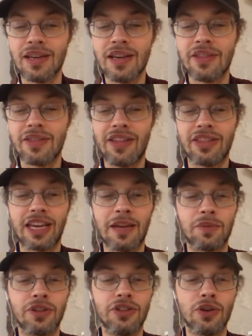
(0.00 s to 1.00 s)
Then they came
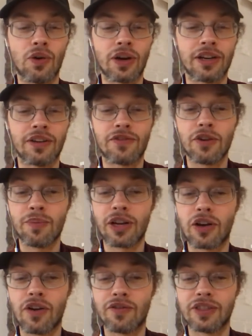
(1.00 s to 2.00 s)
to the door, and from their
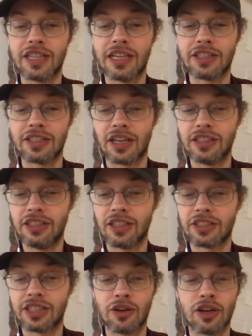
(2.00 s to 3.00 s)
conversation I
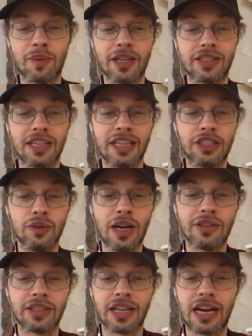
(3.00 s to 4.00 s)
judged they were about to issue
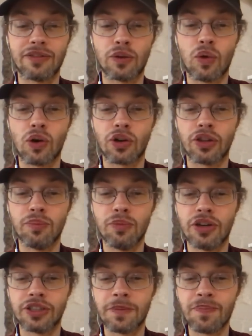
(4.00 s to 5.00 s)
out and have a walk on the
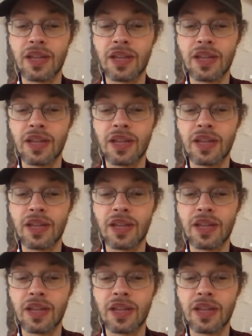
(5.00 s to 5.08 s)
moors.